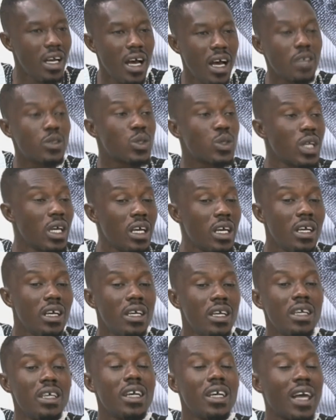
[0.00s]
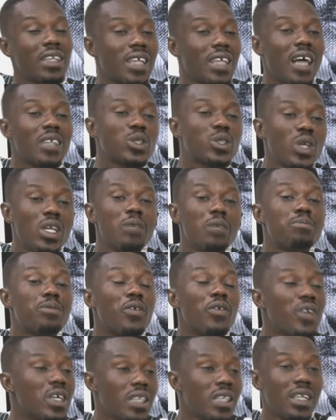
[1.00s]
And today, he has actually
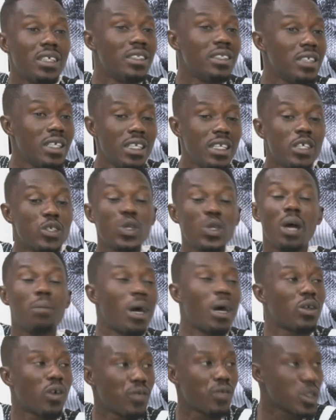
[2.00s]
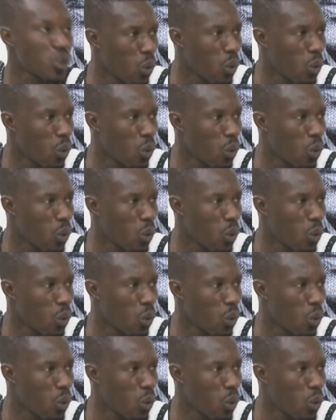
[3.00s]
proven that indeed he's not a man of his